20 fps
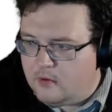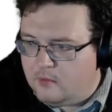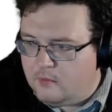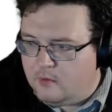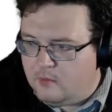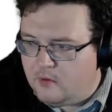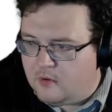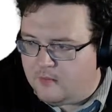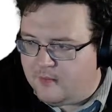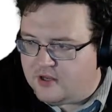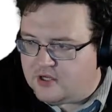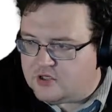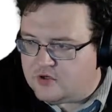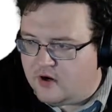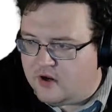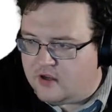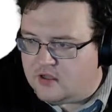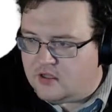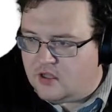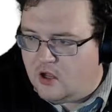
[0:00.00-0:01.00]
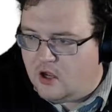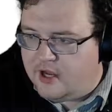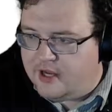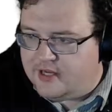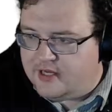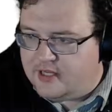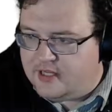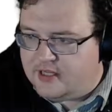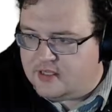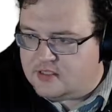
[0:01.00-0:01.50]
we want to make sure our
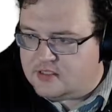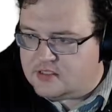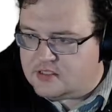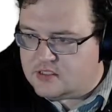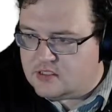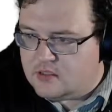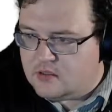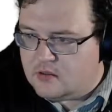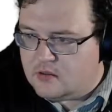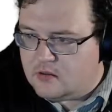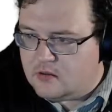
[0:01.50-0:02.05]
line is